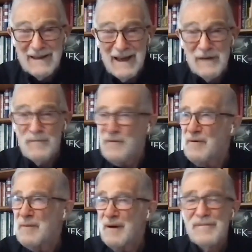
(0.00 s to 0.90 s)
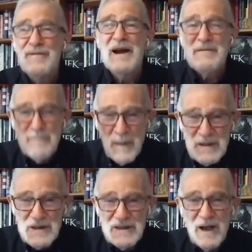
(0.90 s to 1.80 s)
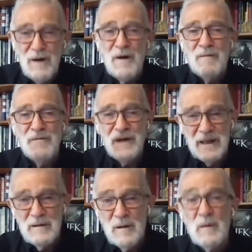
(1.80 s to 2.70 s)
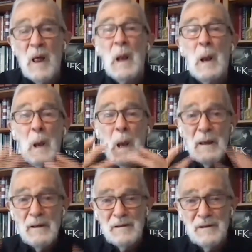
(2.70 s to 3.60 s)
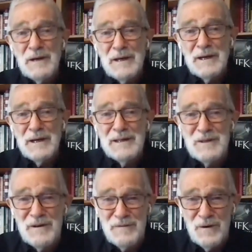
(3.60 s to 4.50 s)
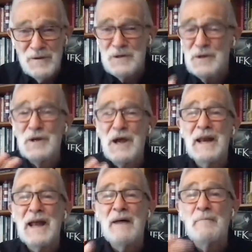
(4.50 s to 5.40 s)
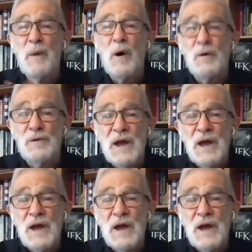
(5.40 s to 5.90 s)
that for about 5 months now. Look into it, folks. You can't have both.